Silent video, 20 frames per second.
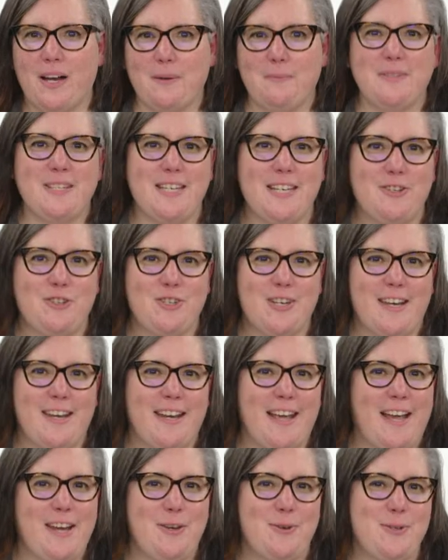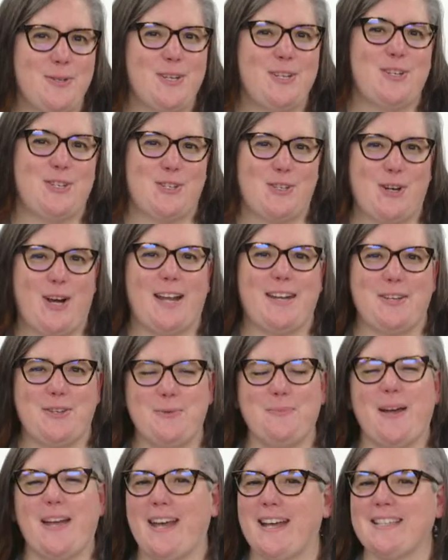I'm teaching, I usually just try to
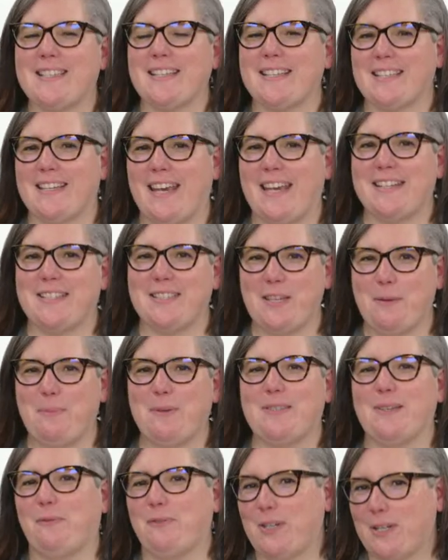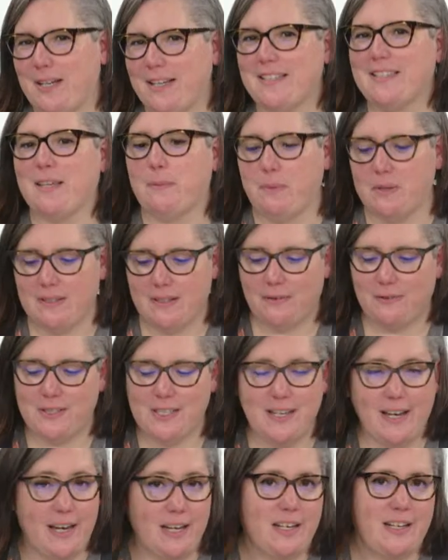do my SSK slip as if to knit, slip as if
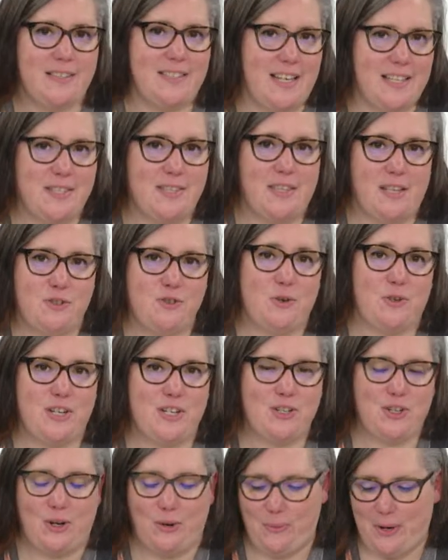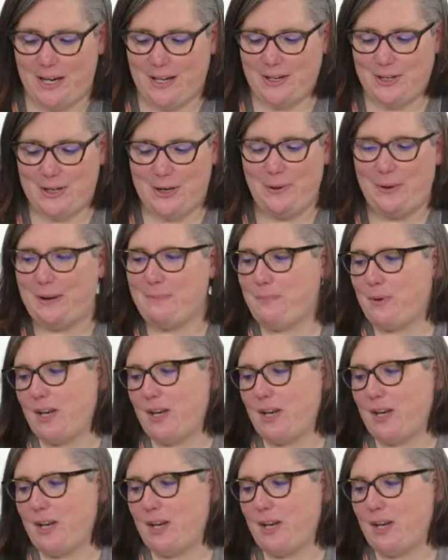to knit, because that's the traditional way to do it.